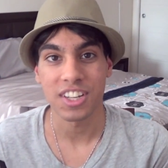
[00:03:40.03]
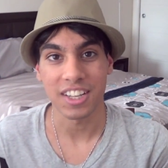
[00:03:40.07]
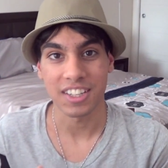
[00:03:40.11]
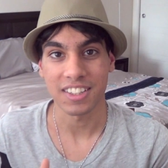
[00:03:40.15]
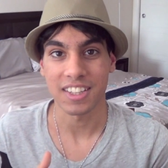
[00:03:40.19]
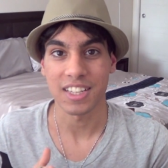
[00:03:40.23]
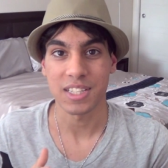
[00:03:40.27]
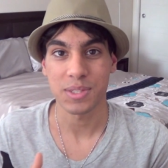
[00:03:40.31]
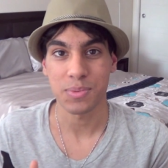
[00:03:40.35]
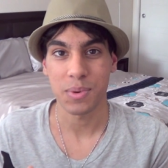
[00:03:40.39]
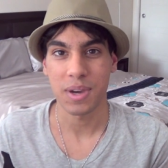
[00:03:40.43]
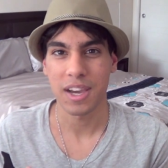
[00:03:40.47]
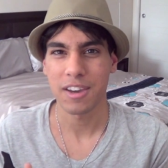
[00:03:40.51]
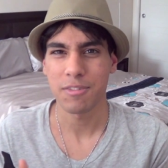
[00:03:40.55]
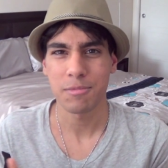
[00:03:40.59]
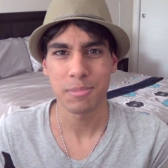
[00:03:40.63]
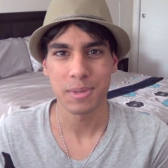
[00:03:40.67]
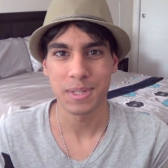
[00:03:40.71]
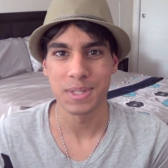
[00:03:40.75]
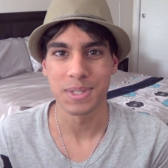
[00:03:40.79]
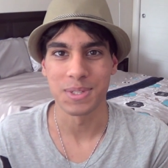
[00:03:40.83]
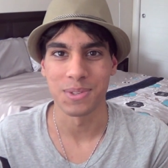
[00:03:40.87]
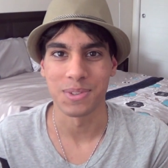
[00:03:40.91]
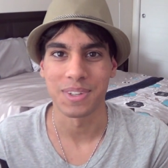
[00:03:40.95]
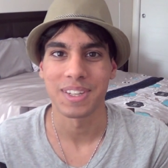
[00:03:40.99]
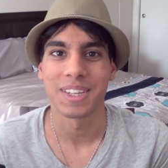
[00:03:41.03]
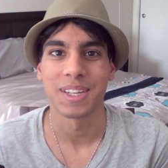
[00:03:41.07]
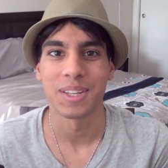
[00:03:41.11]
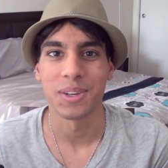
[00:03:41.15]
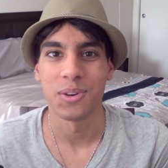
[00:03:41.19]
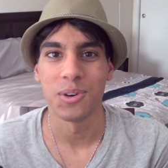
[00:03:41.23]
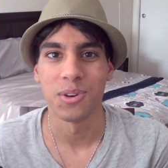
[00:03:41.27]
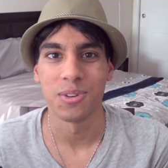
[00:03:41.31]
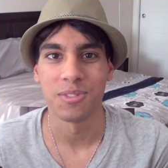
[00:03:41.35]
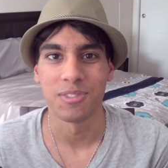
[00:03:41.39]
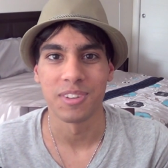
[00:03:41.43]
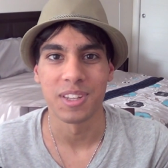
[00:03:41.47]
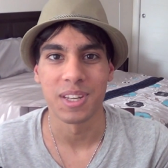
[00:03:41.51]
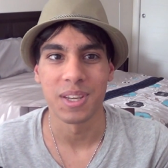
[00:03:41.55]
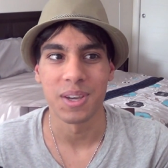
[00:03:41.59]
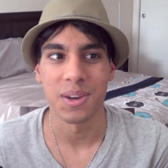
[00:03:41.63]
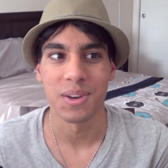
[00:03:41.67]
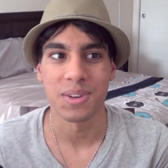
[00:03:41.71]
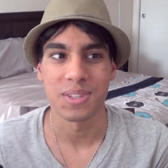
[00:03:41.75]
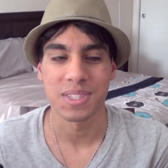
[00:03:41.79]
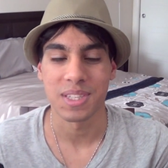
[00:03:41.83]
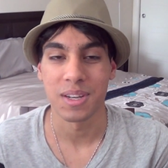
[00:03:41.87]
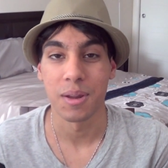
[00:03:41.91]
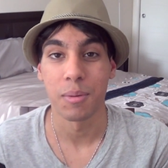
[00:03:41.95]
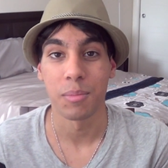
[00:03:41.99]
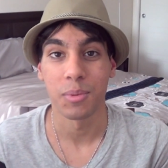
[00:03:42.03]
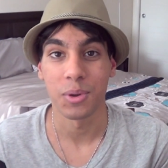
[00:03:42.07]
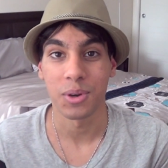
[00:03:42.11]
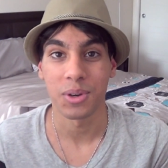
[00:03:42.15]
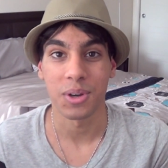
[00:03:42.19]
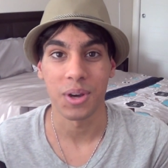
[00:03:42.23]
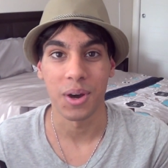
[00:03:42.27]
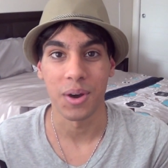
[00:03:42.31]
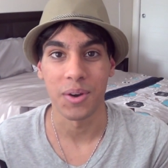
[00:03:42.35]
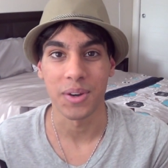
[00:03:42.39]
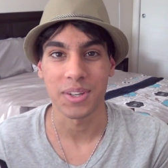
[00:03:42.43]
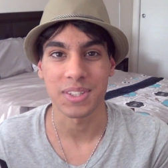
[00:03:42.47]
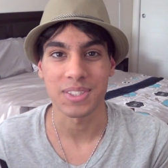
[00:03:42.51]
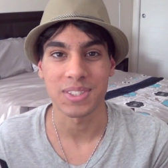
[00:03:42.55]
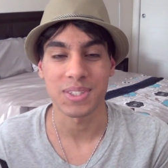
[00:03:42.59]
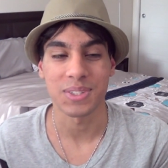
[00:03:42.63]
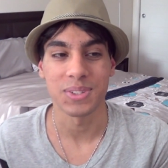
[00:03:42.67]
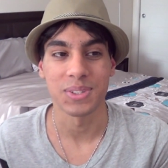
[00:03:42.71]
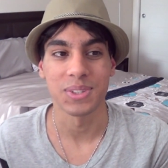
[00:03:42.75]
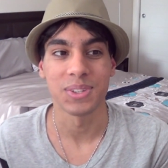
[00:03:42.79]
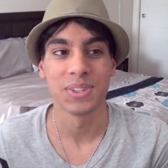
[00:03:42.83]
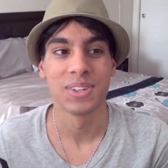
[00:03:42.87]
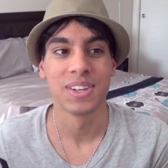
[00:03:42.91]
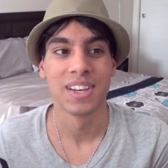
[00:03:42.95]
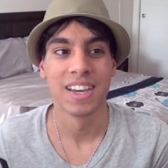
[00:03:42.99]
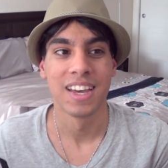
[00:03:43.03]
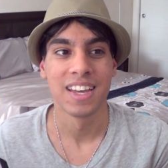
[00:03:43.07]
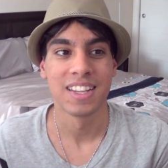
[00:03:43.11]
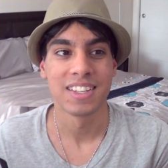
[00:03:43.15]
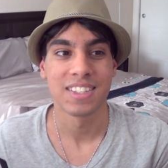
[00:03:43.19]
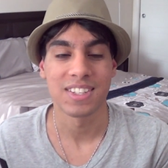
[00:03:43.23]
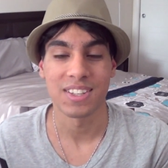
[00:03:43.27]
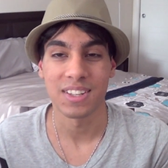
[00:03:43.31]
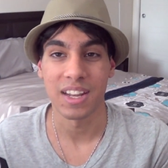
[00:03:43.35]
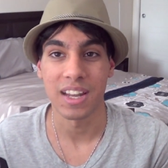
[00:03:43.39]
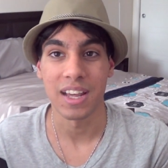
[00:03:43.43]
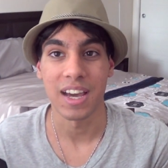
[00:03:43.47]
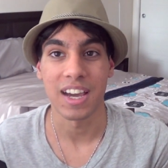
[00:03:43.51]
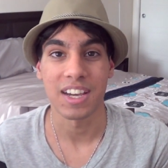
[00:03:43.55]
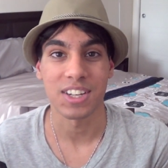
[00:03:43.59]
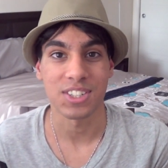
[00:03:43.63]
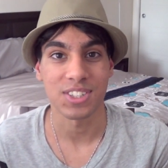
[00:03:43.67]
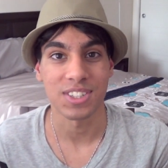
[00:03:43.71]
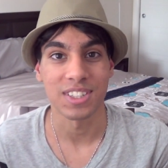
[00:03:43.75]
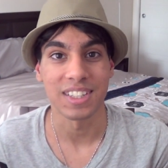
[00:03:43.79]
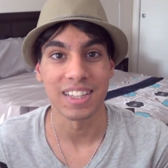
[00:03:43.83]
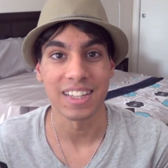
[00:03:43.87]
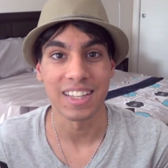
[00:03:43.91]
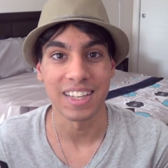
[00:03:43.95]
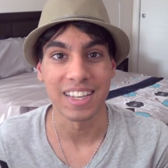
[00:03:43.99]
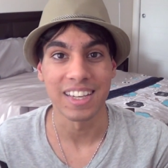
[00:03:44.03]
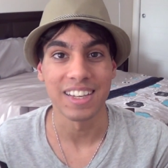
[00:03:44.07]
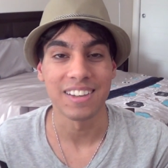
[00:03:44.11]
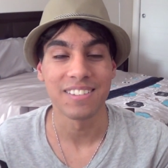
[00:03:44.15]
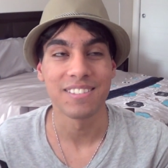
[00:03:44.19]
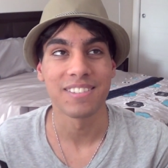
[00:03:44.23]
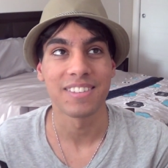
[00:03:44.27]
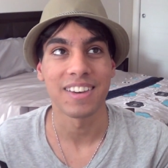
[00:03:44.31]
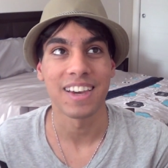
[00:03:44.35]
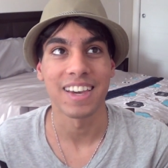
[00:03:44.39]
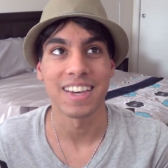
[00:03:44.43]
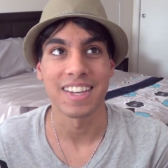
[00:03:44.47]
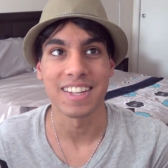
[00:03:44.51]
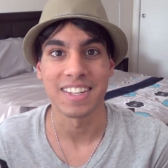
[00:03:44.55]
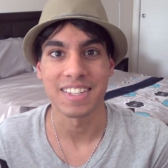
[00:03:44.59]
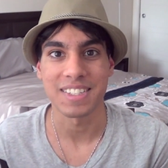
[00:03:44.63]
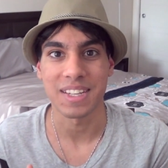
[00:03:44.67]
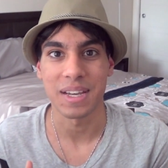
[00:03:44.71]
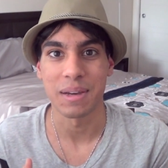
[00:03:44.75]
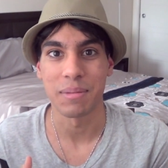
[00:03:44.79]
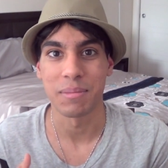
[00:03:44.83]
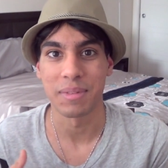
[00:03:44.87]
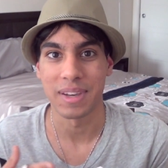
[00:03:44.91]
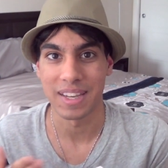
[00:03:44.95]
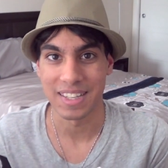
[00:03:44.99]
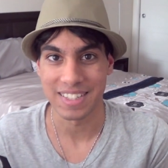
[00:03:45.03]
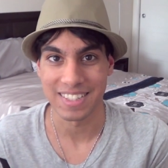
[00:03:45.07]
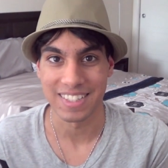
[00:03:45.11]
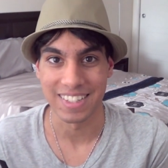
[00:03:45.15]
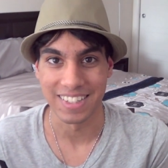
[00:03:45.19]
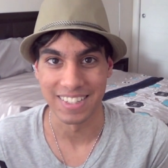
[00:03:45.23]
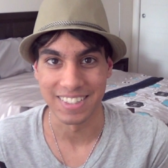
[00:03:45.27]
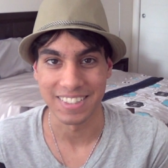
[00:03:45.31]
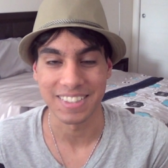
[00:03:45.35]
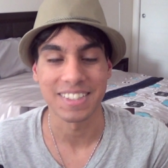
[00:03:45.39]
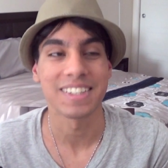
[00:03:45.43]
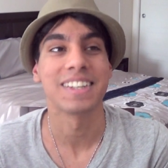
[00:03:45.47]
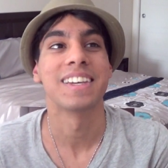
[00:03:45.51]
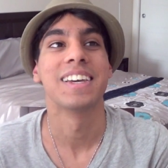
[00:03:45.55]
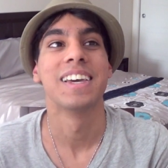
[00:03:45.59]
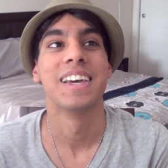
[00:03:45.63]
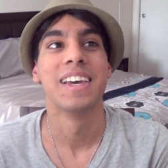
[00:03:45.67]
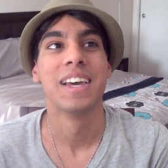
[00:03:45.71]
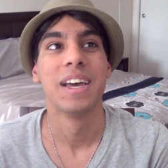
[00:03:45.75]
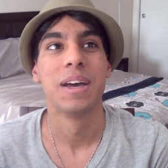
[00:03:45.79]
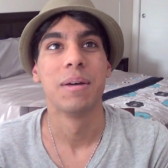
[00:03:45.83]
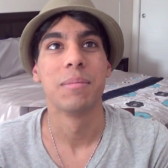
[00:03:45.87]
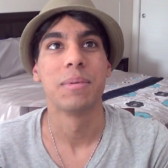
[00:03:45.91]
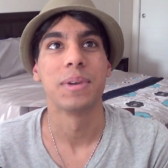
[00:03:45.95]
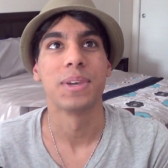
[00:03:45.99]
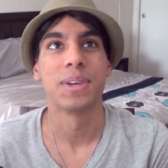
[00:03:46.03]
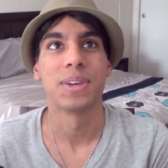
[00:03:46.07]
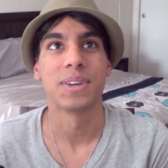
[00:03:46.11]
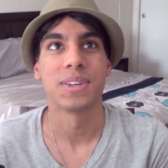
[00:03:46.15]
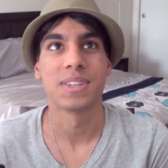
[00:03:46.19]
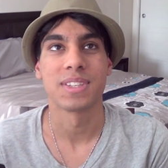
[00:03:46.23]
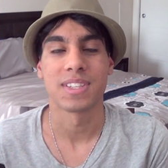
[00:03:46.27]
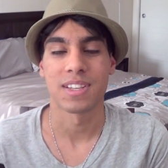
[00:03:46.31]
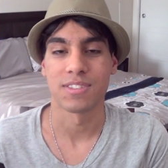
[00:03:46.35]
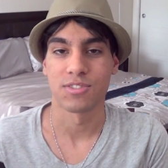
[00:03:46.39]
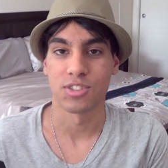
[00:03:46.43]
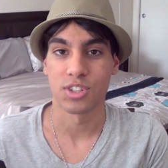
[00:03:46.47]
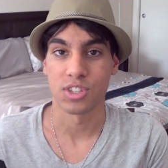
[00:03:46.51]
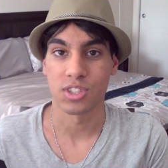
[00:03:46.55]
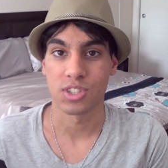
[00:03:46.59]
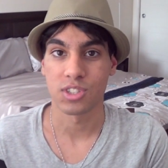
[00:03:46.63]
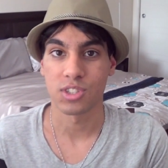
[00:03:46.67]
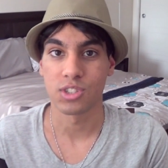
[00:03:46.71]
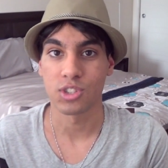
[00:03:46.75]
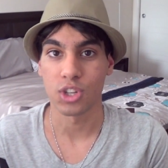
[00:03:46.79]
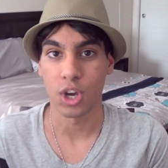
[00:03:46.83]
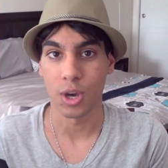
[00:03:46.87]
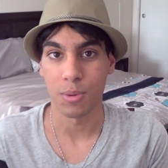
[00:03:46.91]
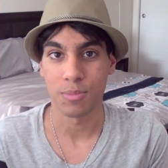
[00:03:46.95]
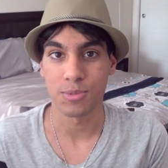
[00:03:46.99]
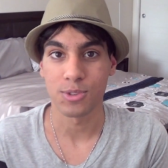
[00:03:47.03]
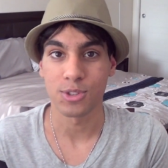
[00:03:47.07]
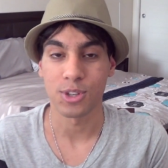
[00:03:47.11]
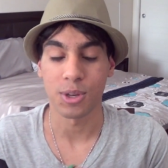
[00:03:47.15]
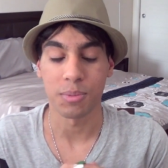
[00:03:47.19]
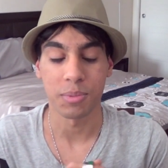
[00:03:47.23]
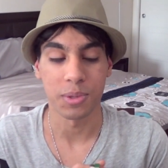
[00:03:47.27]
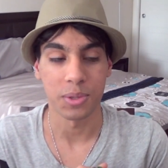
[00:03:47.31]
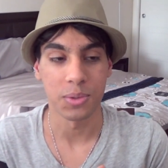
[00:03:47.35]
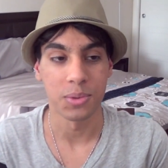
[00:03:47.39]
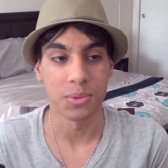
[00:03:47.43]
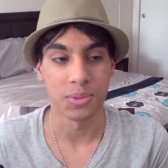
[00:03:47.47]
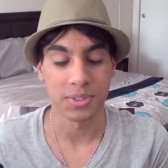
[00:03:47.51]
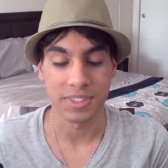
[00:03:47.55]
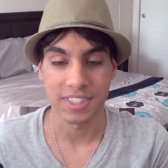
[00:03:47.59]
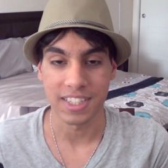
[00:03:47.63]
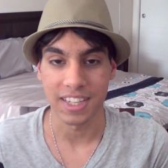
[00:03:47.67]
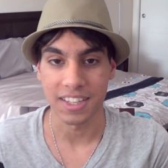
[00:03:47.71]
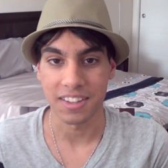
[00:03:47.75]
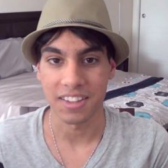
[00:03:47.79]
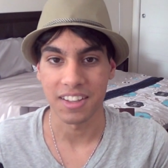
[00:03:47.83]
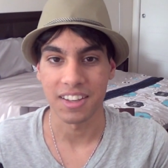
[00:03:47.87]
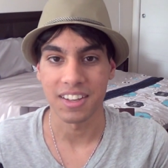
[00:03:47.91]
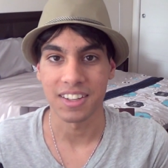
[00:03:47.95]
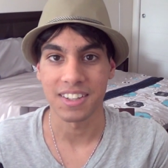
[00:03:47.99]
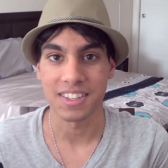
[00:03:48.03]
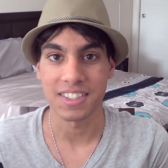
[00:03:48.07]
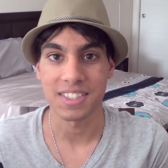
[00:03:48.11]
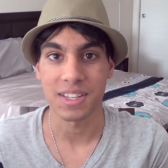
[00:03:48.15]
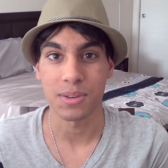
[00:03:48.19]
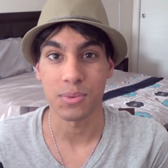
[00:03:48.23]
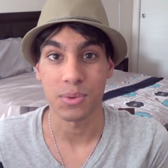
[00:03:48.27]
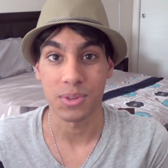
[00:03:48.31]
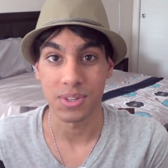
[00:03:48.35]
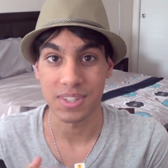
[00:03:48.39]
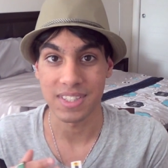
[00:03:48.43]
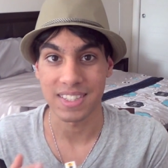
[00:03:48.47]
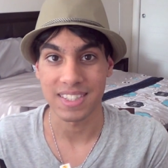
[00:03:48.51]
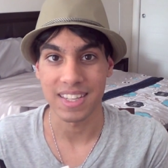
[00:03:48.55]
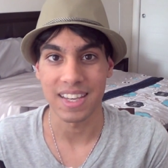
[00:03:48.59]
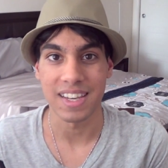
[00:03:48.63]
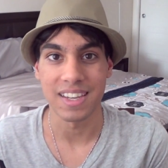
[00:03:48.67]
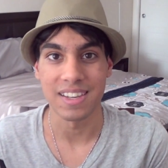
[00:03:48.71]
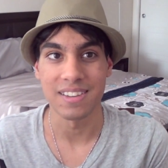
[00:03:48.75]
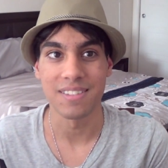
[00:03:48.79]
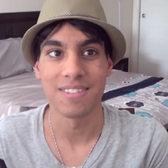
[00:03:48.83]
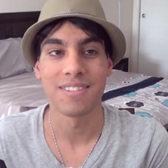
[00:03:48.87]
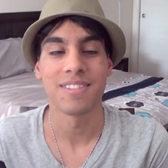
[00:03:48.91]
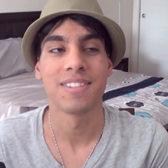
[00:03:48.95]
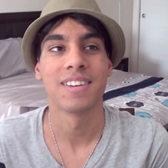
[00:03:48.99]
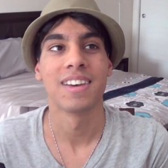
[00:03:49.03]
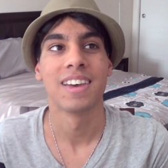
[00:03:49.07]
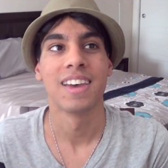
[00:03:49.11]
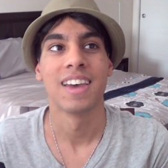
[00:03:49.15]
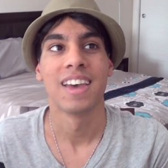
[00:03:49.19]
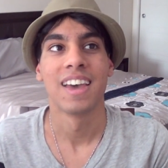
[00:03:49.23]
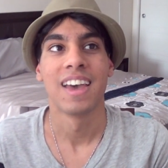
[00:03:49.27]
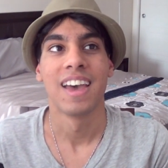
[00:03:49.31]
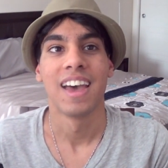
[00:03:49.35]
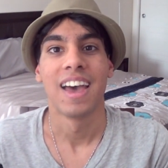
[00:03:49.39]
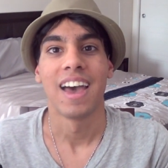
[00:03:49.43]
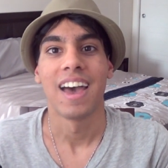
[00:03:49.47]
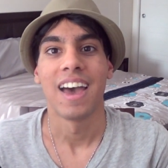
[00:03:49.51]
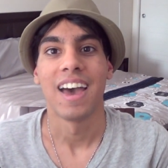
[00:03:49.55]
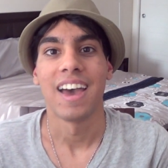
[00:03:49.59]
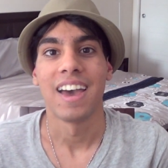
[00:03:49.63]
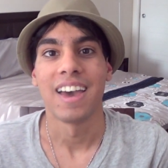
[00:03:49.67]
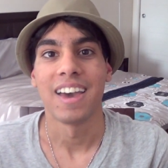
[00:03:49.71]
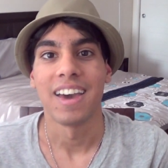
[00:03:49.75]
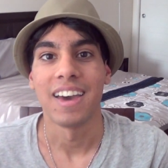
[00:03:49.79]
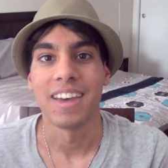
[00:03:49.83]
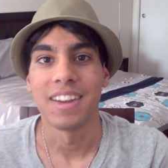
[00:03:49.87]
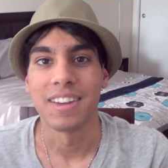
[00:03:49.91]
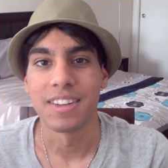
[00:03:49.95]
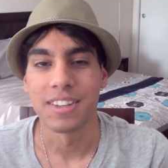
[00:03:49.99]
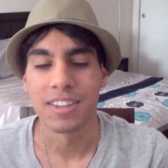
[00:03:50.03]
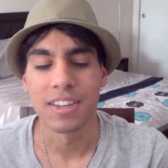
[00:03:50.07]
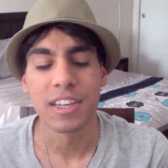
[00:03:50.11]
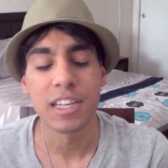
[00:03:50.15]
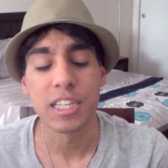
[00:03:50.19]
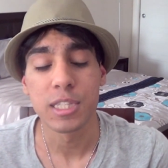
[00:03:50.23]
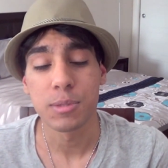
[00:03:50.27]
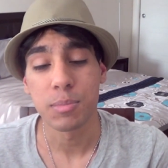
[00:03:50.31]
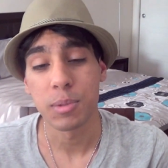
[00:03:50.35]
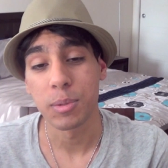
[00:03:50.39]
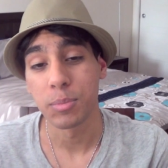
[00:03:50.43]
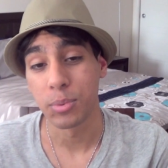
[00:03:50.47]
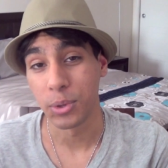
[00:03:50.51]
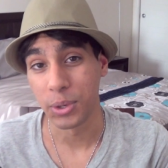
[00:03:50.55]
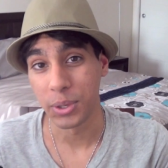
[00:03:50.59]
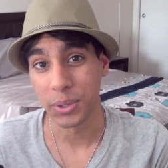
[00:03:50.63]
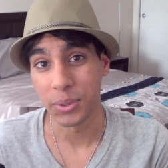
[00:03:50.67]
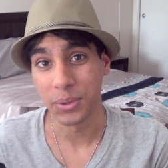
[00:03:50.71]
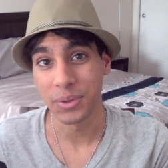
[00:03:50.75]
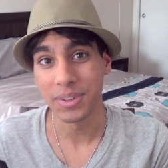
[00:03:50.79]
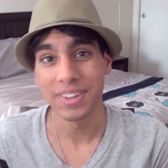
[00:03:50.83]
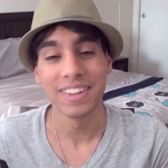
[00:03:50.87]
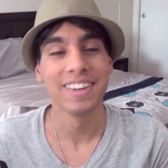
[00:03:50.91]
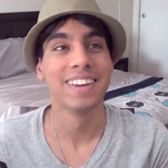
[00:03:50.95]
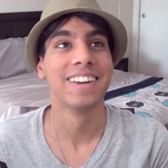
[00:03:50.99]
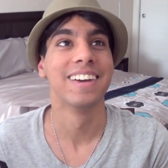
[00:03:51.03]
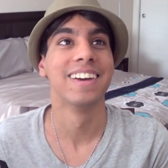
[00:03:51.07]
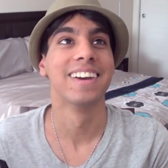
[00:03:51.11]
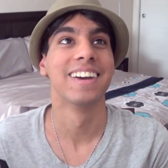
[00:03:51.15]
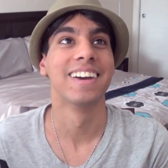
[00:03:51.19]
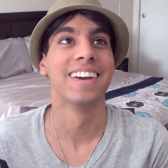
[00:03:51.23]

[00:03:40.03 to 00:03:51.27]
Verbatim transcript: Like that's why I haven't been doing any haul videos and I'm not going to till I actually leave and um, get to London because I've just stopped shopping altogether because I want to save and it's been pretty good.